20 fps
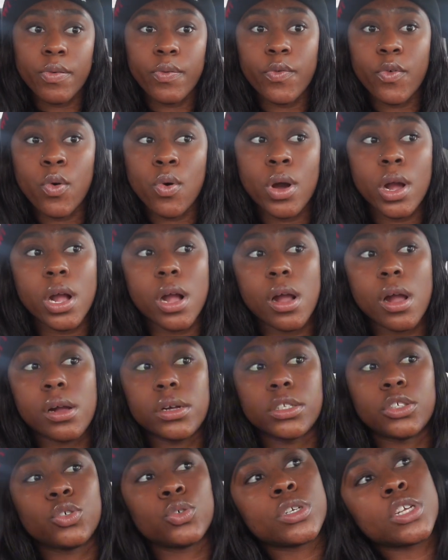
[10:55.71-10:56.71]
for
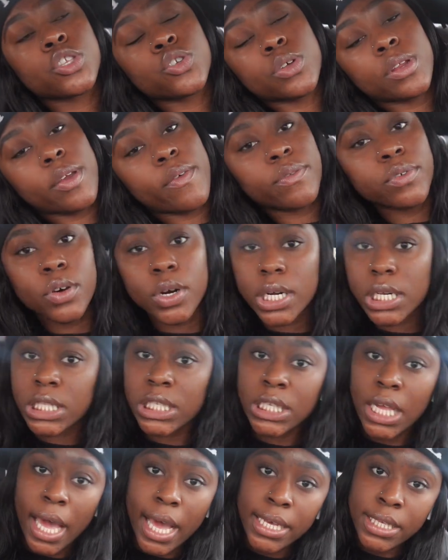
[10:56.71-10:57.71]
2024
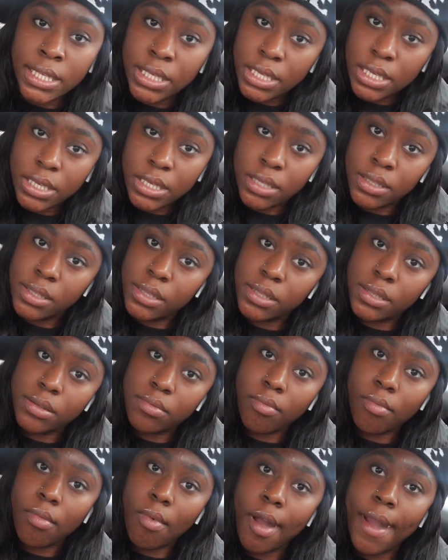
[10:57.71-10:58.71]
taxes
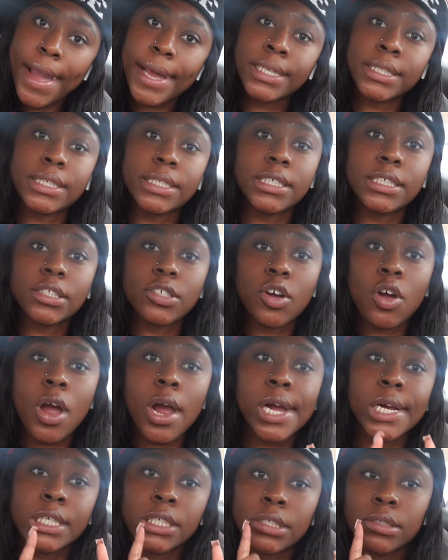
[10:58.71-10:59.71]
as
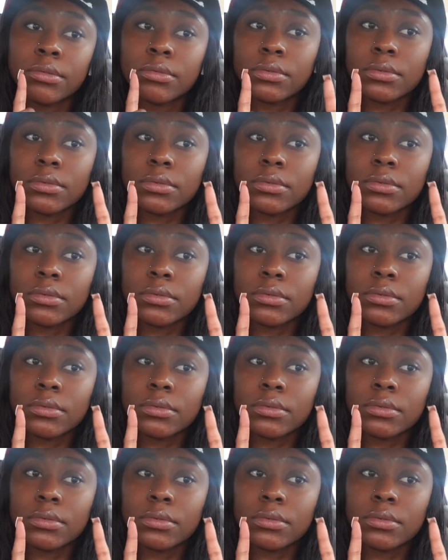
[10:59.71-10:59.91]
Instacart.